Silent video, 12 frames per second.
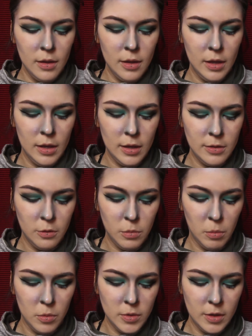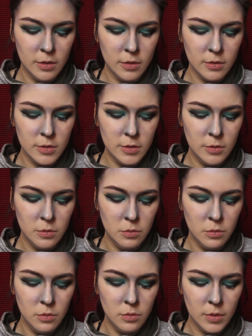I don't remember what the other
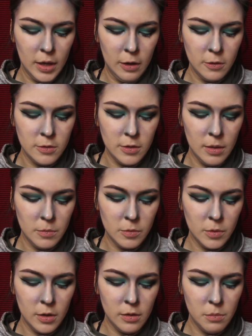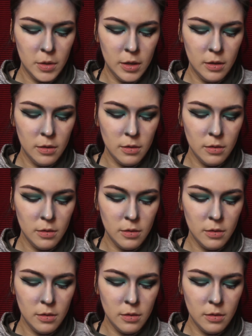two character names were, but